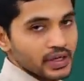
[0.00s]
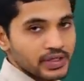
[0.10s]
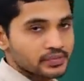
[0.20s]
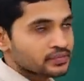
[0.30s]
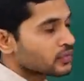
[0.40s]
right.
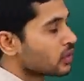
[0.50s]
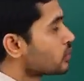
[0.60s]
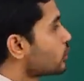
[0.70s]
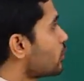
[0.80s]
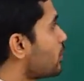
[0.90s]

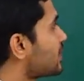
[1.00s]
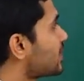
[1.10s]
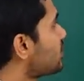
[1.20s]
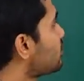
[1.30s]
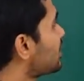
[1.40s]
So, it
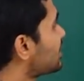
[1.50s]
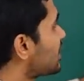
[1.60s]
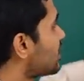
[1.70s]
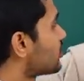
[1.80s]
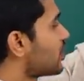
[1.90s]
basically means
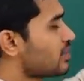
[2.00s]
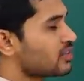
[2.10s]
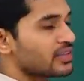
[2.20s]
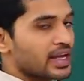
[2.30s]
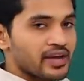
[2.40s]
that
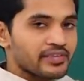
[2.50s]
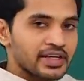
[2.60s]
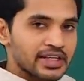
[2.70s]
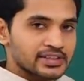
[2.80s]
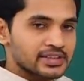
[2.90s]
whenever we have a
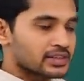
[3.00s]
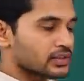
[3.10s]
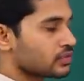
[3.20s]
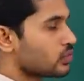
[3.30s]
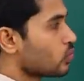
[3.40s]
lens
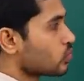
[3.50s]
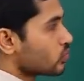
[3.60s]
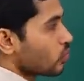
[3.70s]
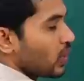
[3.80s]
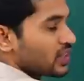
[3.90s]

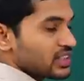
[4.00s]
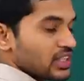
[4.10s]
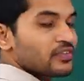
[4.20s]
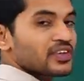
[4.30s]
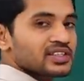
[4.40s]
whose one
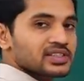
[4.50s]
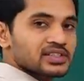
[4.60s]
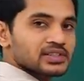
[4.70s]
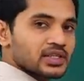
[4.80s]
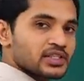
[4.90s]

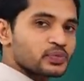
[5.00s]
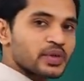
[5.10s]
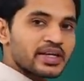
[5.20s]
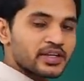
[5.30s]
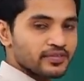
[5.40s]
surface is
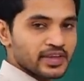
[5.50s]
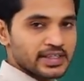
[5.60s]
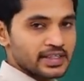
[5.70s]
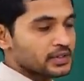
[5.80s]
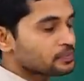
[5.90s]
made
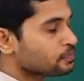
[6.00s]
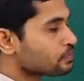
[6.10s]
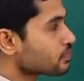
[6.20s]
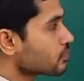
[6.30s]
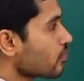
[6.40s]
reflecting,
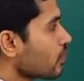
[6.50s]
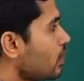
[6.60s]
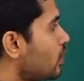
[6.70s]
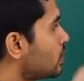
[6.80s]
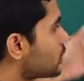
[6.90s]

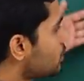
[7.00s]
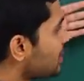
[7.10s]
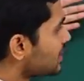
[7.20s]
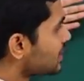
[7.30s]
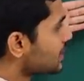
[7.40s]
so it
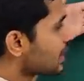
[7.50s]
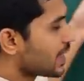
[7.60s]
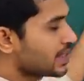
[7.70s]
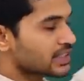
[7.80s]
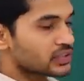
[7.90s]
means that the
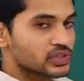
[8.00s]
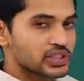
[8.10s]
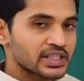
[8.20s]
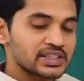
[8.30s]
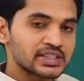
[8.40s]
light rays which
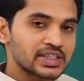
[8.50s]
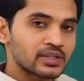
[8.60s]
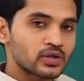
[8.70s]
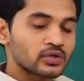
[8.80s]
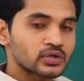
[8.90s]
are
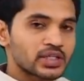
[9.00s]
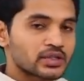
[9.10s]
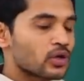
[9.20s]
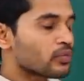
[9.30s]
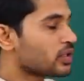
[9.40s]
incident onto
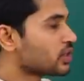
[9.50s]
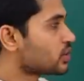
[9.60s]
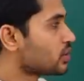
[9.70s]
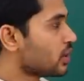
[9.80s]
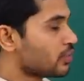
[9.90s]
that
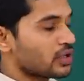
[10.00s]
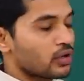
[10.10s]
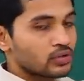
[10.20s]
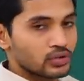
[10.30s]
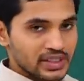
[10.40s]
combination, I mean
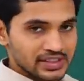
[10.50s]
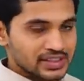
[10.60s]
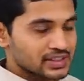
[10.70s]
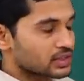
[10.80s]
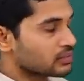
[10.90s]
onto that
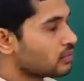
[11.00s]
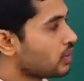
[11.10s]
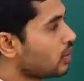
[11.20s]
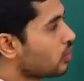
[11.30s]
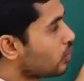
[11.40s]
system
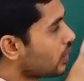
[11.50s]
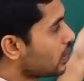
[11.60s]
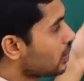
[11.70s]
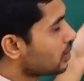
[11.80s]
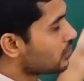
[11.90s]

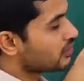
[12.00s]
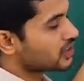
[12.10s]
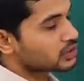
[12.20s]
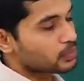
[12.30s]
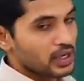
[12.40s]
will
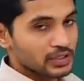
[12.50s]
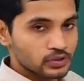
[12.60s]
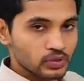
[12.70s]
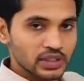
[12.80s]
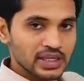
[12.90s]
first pass
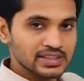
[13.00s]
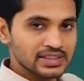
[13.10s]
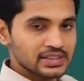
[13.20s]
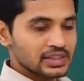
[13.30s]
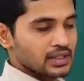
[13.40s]
through the
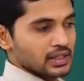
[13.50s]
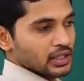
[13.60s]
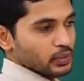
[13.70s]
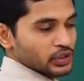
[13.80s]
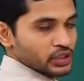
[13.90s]
lens
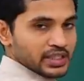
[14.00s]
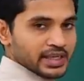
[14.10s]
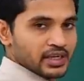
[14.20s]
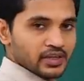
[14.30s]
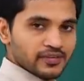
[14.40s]
eventually
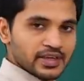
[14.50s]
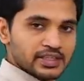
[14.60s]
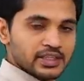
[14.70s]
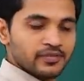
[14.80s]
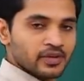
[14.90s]
get
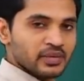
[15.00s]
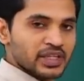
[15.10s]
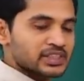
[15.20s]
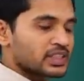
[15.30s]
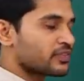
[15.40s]
reflected from
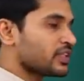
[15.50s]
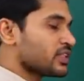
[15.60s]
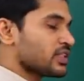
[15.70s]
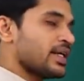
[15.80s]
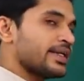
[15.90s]
that
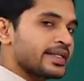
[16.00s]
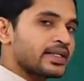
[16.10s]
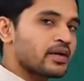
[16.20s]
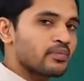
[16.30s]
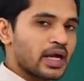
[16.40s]
surface and then
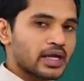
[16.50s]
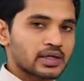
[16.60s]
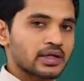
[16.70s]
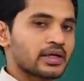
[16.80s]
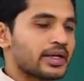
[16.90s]
come
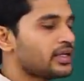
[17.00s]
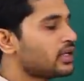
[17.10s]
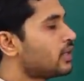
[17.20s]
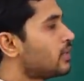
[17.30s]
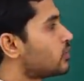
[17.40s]
back, right.
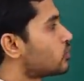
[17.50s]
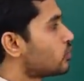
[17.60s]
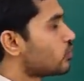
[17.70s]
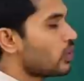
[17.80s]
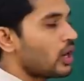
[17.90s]

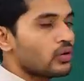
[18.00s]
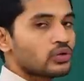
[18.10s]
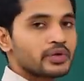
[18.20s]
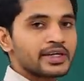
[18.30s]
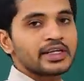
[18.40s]
So, how
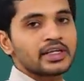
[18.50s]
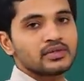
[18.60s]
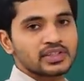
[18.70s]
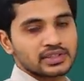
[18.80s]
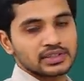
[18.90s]
do we deal
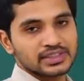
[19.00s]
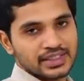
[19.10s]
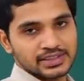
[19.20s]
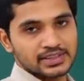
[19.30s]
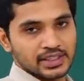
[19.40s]
with
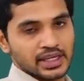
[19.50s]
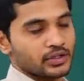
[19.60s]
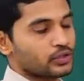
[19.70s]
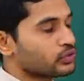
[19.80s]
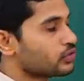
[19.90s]
such
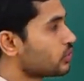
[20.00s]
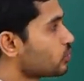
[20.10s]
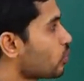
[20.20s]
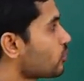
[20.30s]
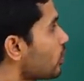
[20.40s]
scenarios is
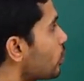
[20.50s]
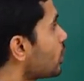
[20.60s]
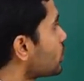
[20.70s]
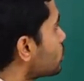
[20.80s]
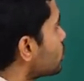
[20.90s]
what we are
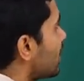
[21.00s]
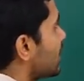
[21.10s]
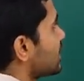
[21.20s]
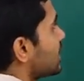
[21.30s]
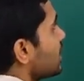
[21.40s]
going to
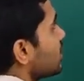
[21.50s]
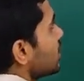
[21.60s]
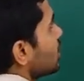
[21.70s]
understand.